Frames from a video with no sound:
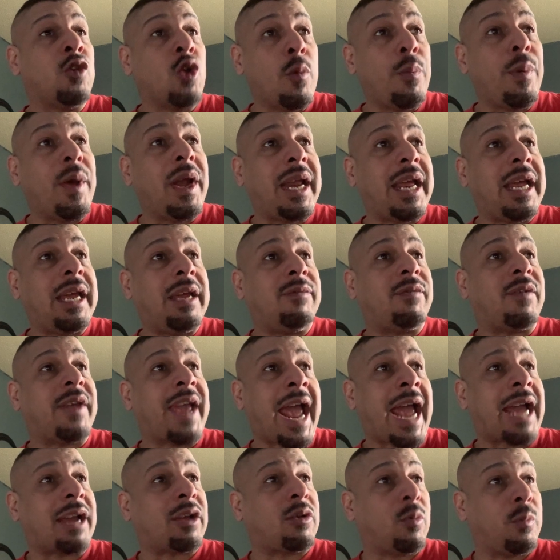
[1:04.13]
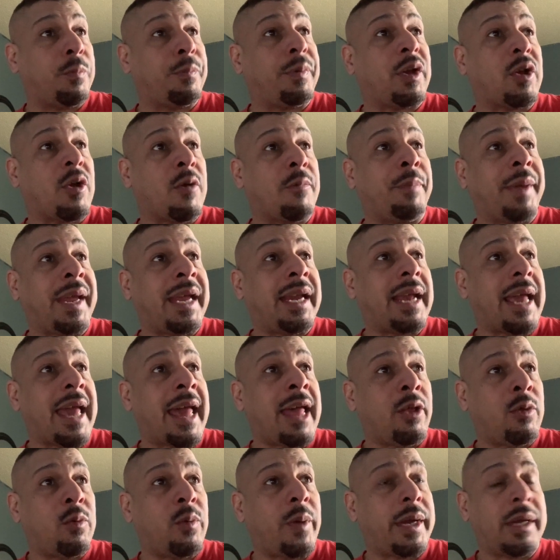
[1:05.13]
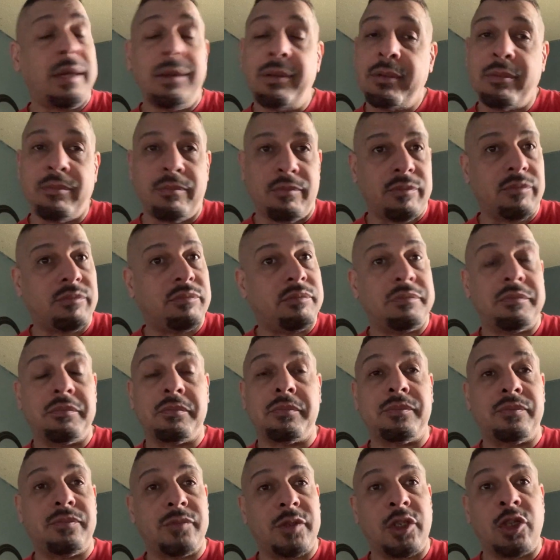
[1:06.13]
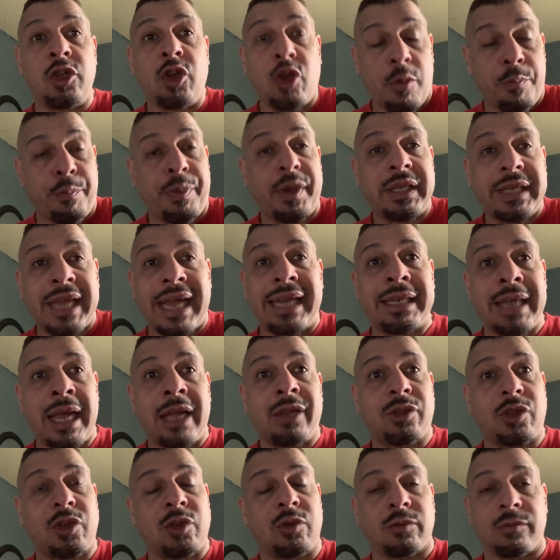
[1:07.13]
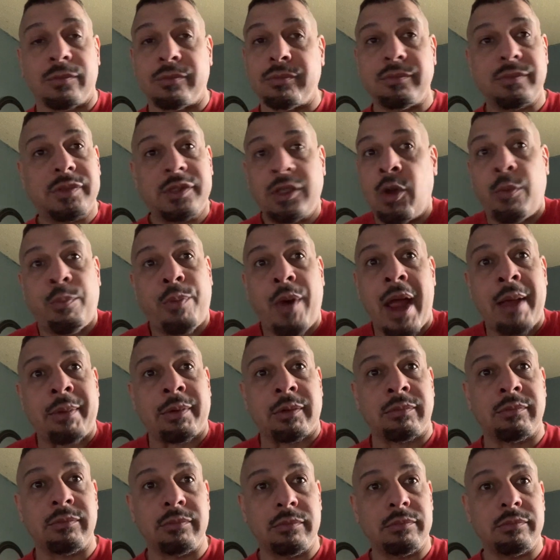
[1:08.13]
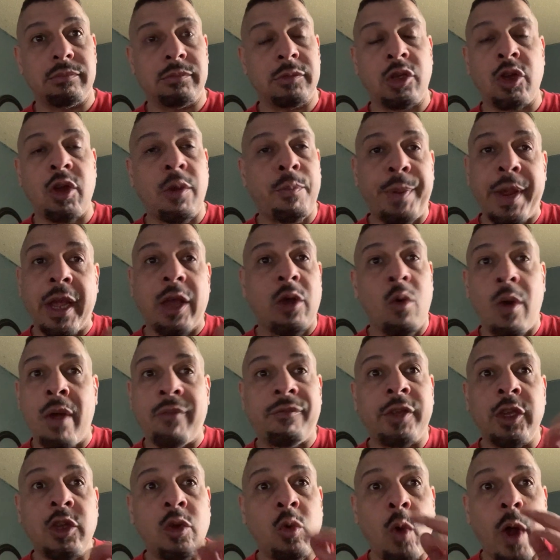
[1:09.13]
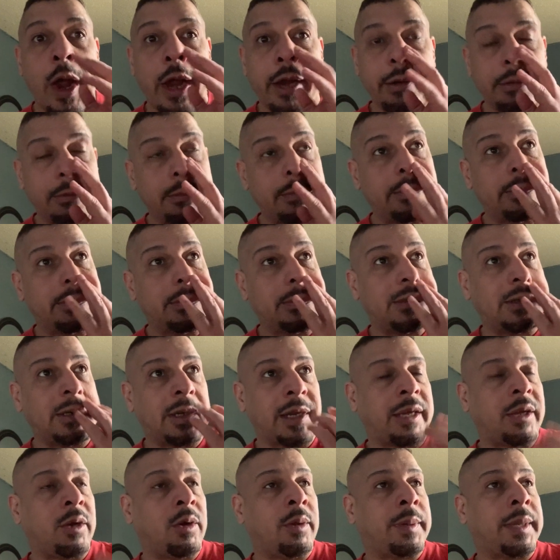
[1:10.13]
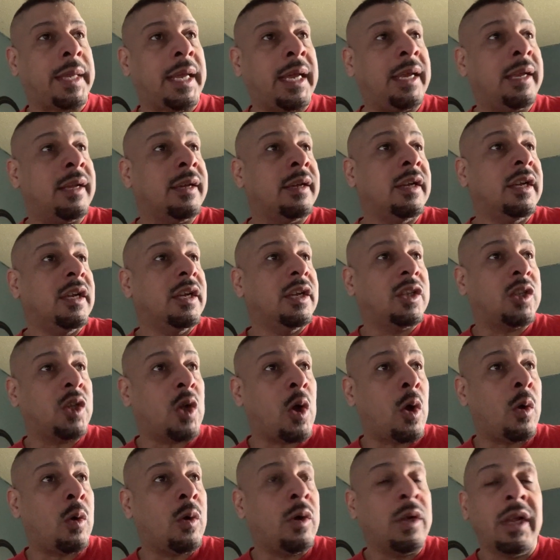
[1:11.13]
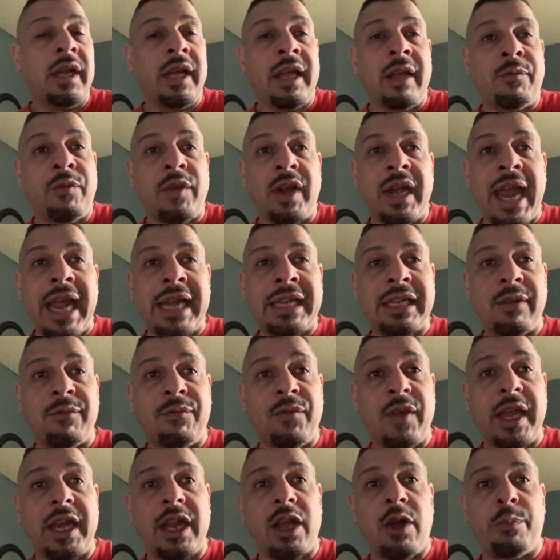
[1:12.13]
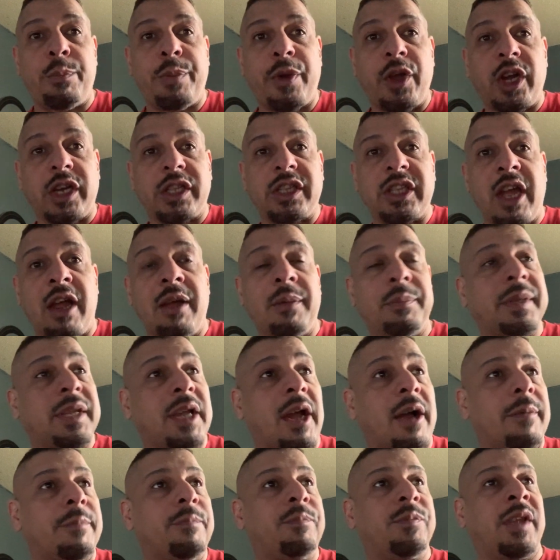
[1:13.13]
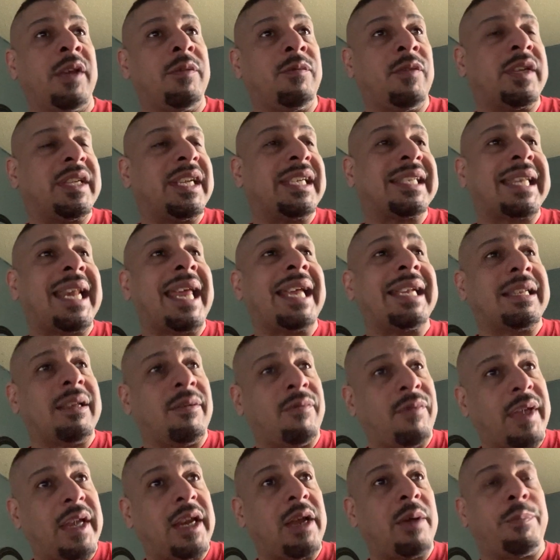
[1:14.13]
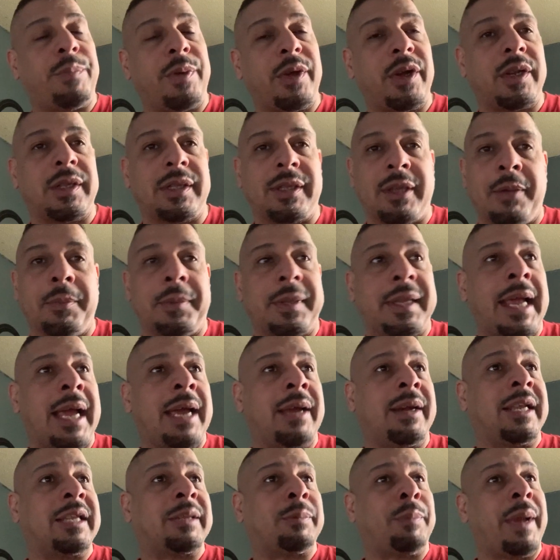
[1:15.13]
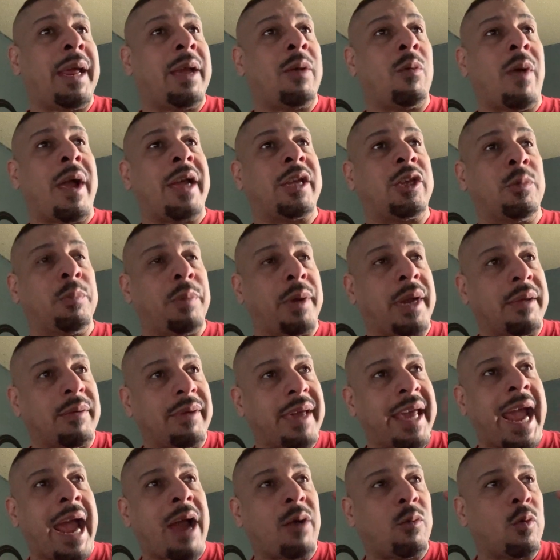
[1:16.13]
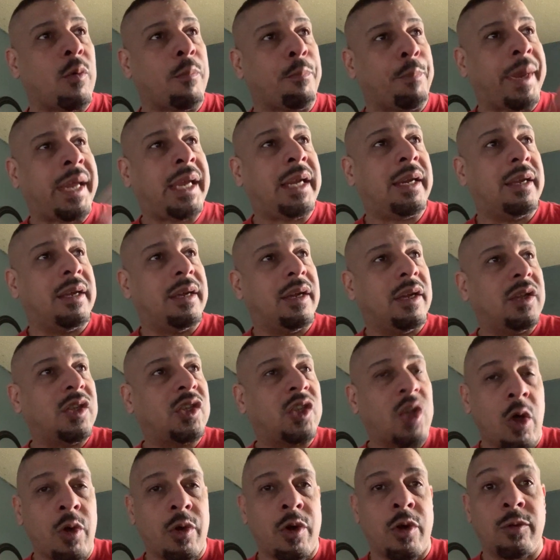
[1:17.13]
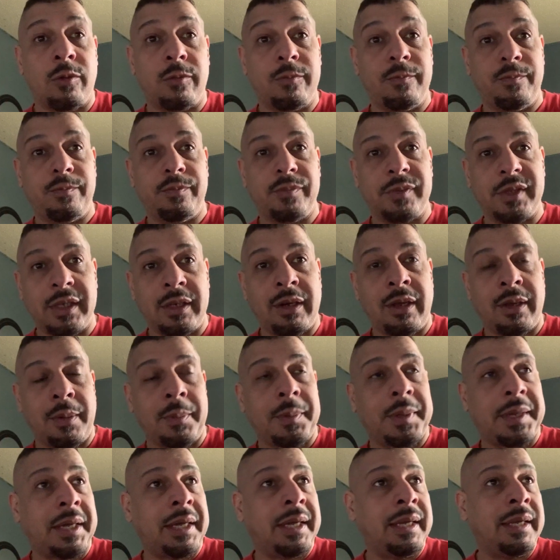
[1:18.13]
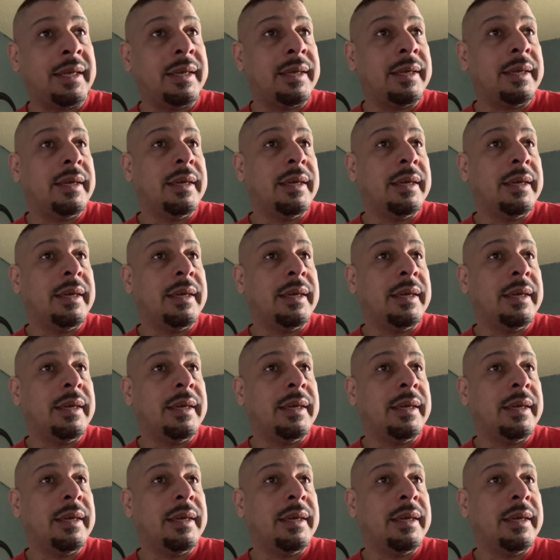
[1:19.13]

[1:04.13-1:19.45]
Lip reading: you believe Cat could beat Elwin, you could put that down, too. It's no problem. You can pick whoever you want. Like, you know what I'm saying? So if you like the video, put a thumbs up. If you dislike the video, put a thumbs down. Explain why you believe Cat will beat Soto. Like, you know what I'm saying?